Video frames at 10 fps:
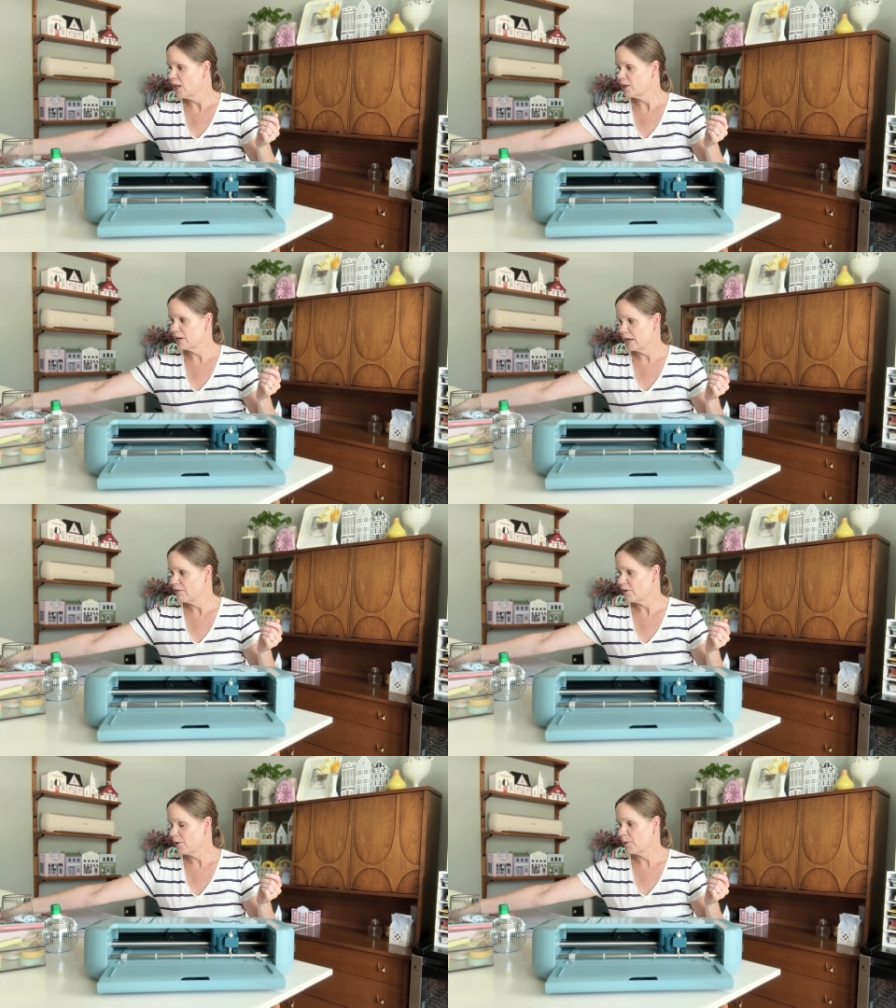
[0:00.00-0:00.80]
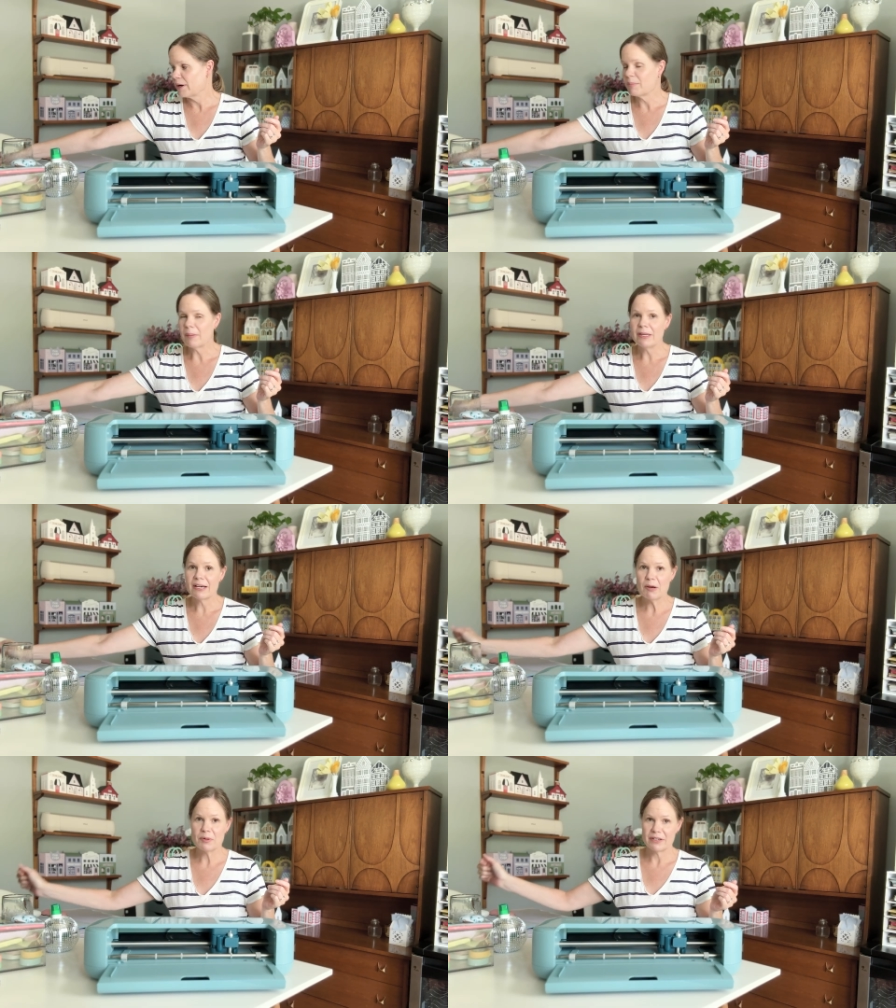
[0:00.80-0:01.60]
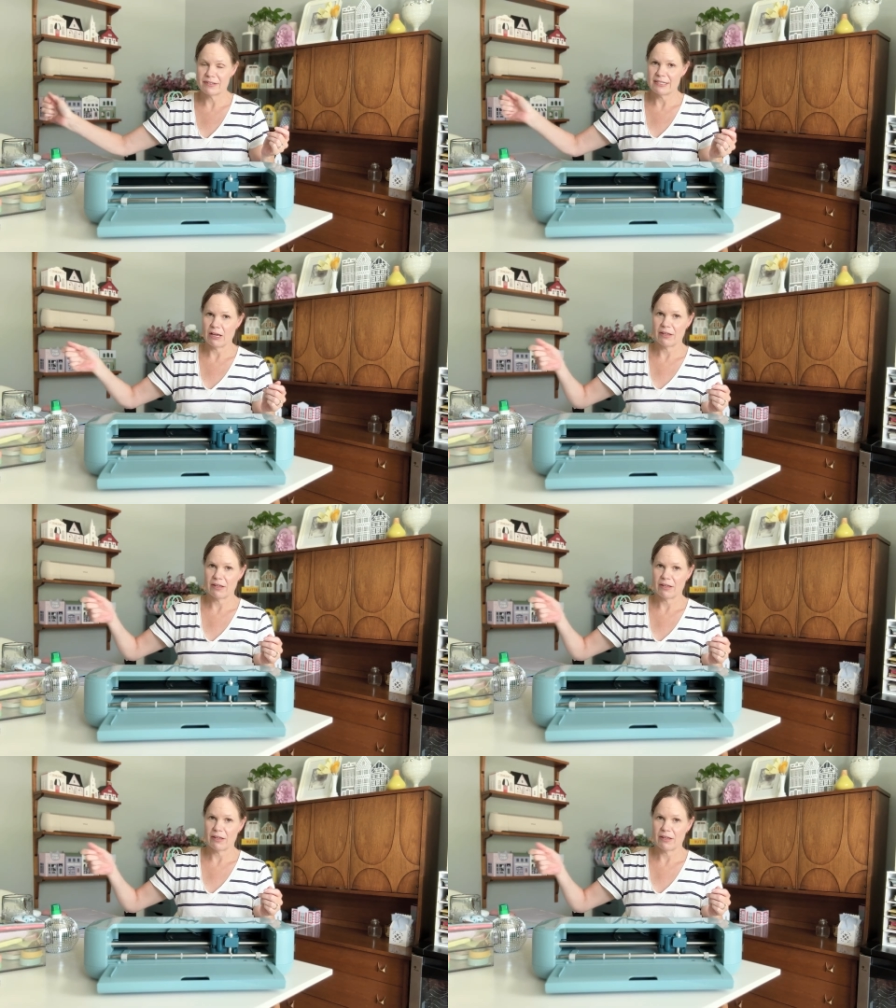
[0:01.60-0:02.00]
looking for probably a couple years now,